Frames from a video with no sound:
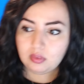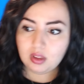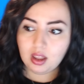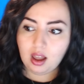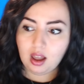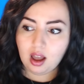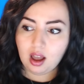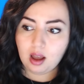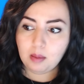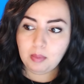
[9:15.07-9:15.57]

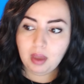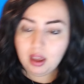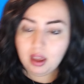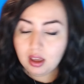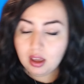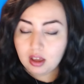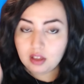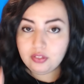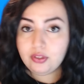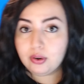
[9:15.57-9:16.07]

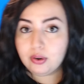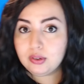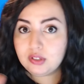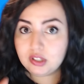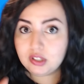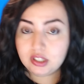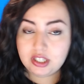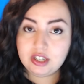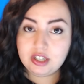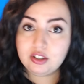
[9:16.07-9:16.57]
Those
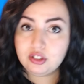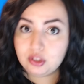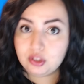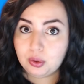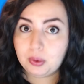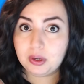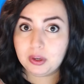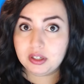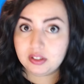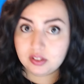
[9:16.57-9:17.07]
are geared
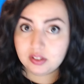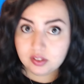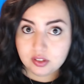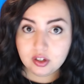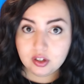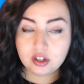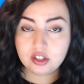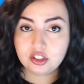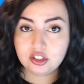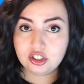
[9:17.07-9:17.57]
towards
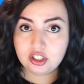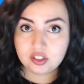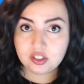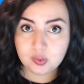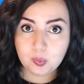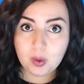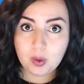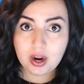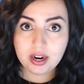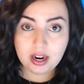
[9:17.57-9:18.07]
search.
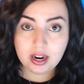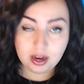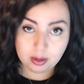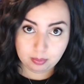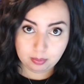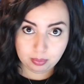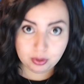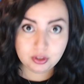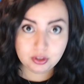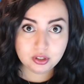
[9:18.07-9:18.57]
That's why I
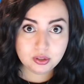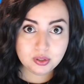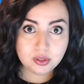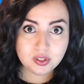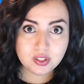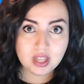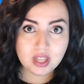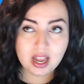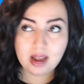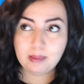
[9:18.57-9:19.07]

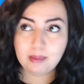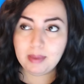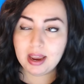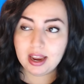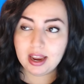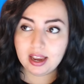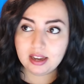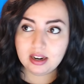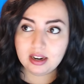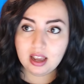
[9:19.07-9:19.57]
produce them,
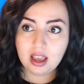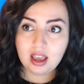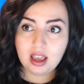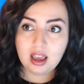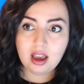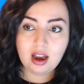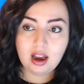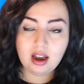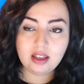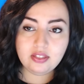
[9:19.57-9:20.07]
and
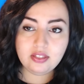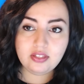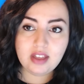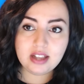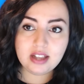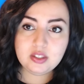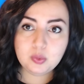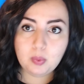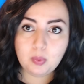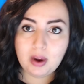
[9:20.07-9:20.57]

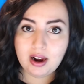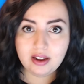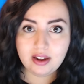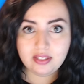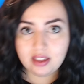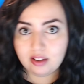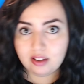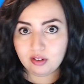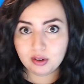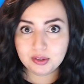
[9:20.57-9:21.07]
that's why
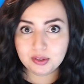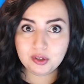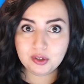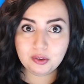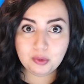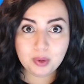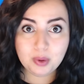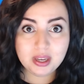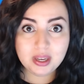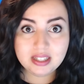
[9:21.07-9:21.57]
they grow so
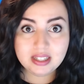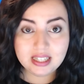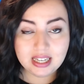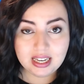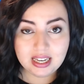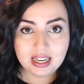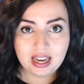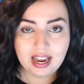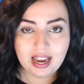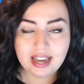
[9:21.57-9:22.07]

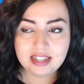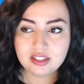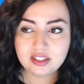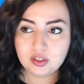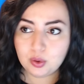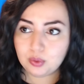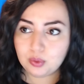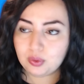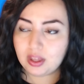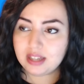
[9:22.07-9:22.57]
quickly. And
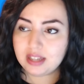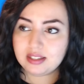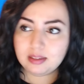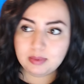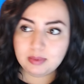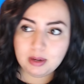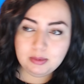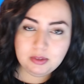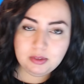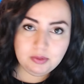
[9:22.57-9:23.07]
so, like,
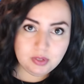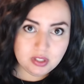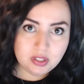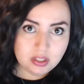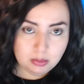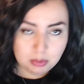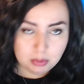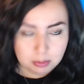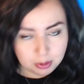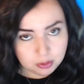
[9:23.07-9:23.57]
sometimes if you
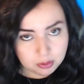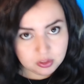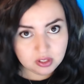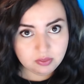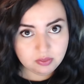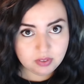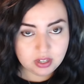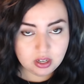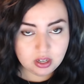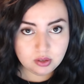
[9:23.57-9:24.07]
see me
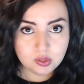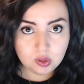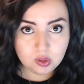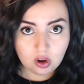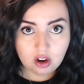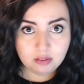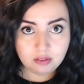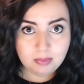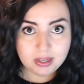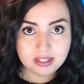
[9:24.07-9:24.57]
posting videos
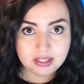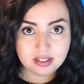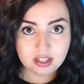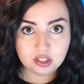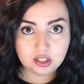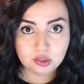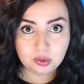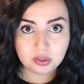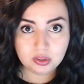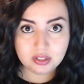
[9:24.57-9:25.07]
off my
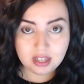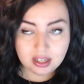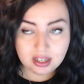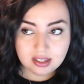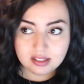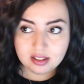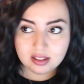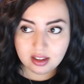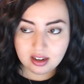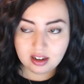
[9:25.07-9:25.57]
scheduled
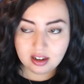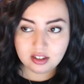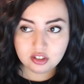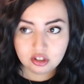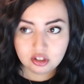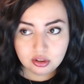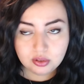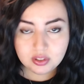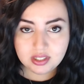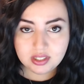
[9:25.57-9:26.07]
days, like on
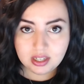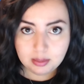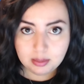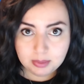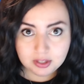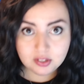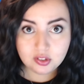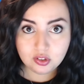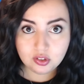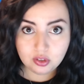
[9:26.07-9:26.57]
Tuesday
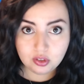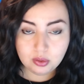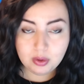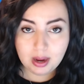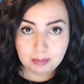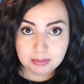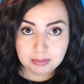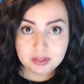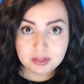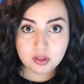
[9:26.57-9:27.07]
because a new
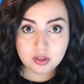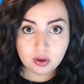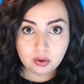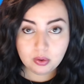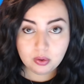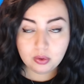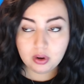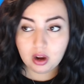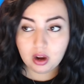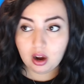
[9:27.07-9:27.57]

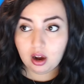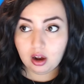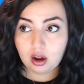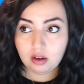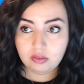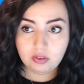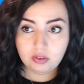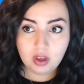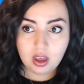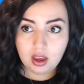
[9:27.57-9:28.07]
episode
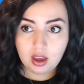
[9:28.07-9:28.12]
of